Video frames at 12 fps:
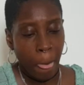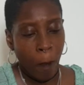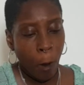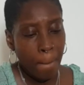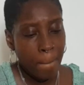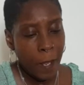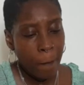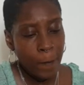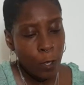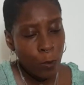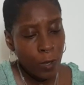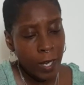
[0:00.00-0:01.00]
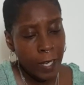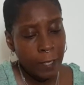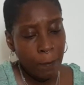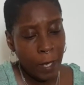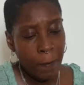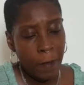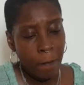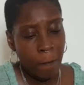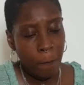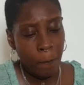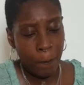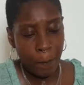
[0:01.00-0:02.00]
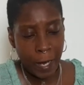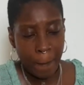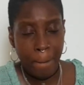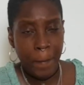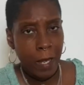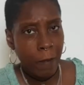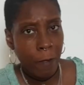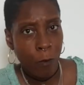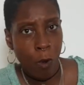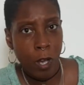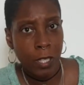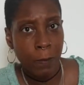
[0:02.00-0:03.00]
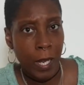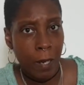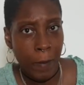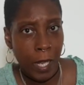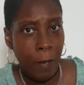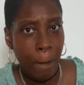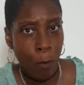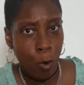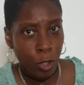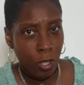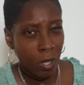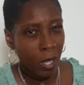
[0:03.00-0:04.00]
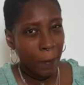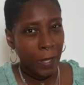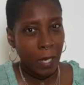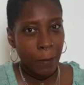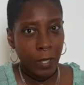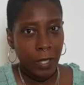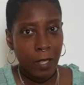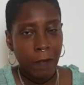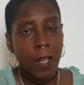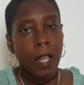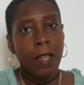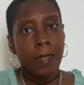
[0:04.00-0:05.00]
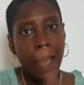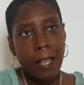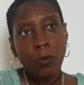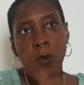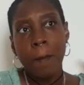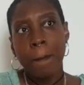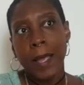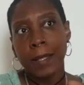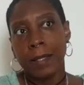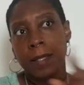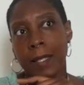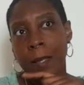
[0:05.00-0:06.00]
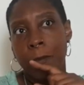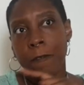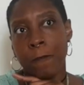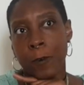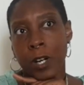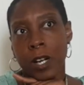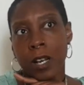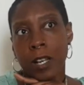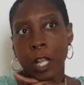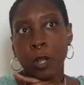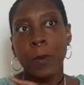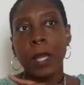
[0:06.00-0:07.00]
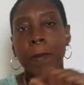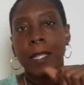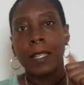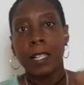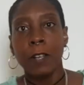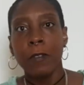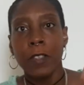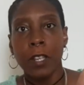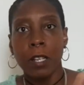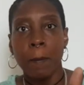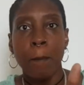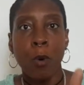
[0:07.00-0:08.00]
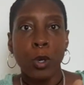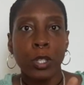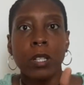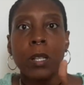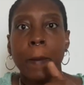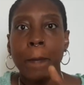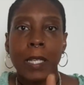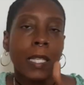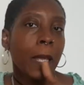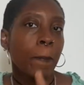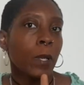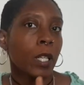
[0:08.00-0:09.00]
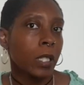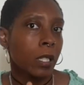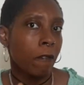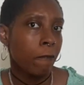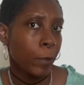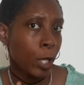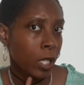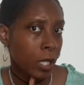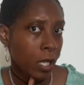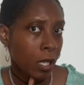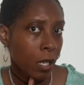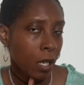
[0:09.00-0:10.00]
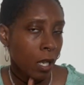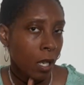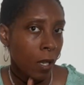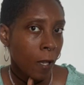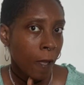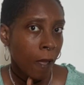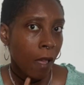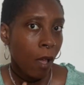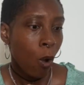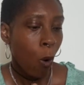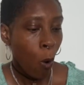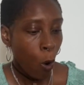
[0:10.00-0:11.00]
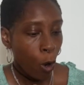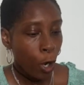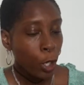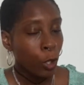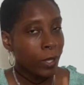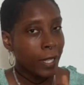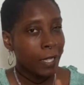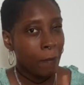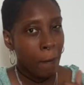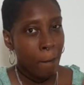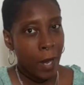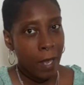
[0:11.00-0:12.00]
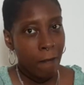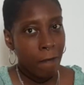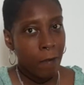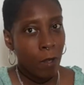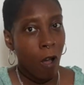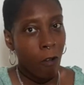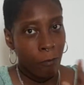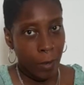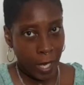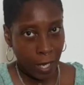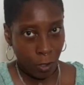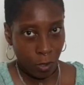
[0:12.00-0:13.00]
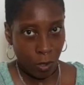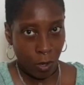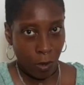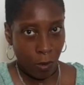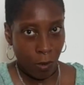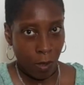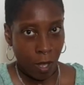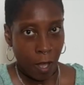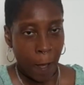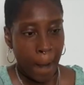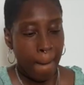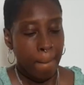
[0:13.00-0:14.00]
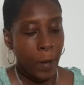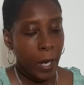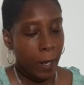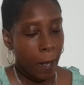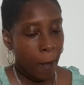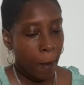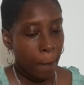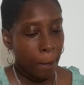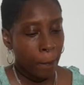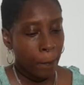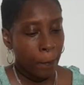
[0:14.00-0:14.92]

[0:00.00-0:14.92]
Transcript: Or maybe you guys might be, might be the ones being a bit emotionally manipulative. That's what I meant to say before. That you might be dealing with an emotionally manipulative person. Or you need to be mindful of being so. But um,